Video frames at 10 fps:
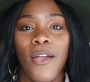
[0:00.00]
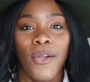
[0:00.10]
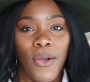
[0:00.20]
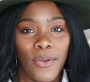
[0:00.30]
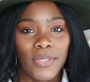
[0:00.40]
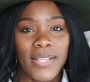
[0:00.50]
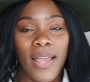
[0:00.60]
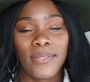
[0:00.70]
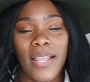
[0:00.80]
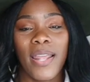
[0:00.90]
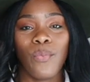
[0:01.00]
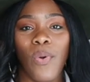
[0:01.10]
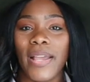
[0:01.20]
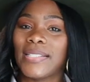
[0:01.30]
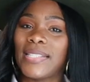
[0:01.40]
Coco Styles
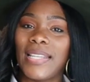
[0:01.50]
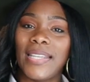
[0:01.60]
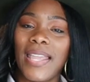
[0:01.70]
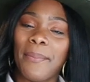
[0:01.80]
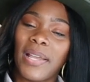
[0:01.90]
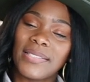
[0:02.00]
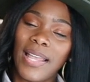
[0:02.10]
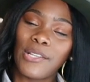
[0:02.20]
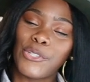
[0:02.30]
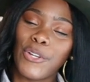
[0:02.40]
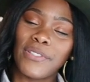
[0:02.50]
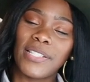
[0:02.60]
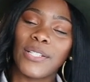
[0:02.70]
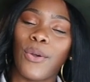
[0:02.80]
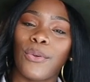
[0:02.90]
NYC and my style
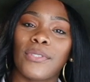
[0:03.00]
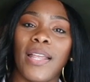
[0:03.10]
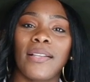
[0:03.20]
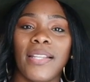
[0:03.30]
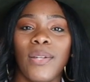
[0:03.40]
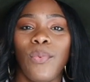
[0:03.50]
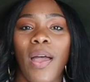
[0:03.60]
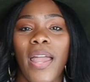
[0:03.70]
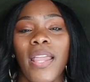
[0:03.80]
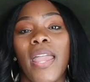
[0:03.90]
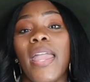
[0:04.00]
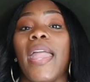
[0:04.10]
services, Coco Styles NY.